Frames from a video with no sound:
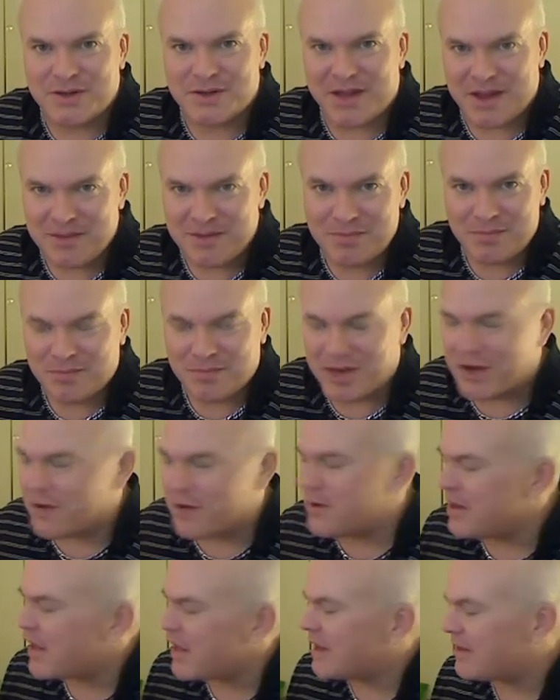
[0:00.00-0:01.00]
They know
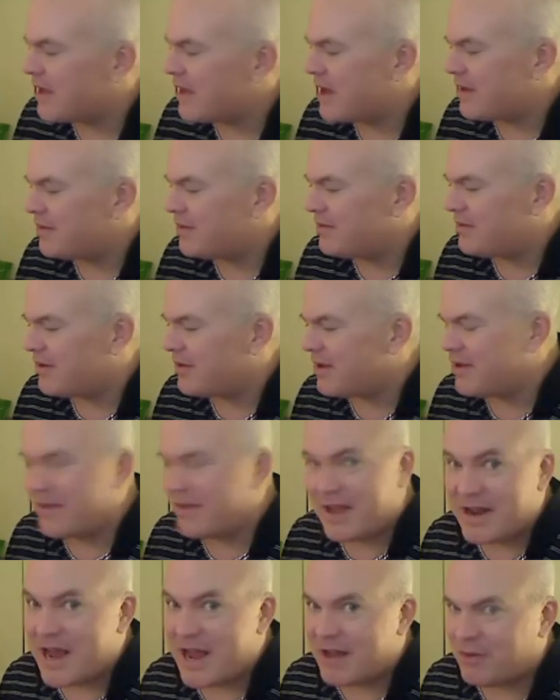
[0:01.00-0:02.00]
I like
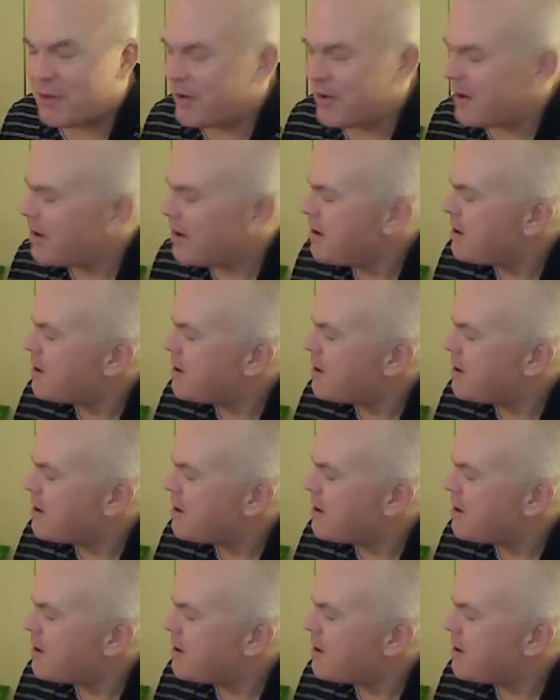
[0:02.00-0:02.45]
that alloy.